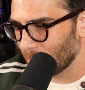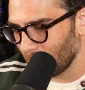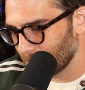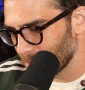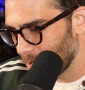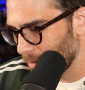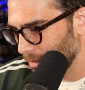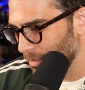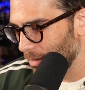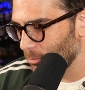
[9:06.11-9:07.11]
Well, sorry,
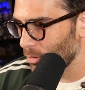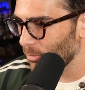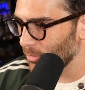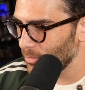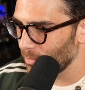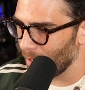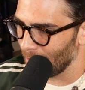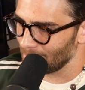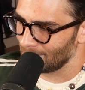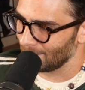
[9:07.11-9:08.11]
can't work with you
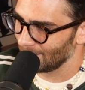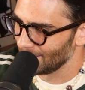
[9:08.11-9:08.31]
guys.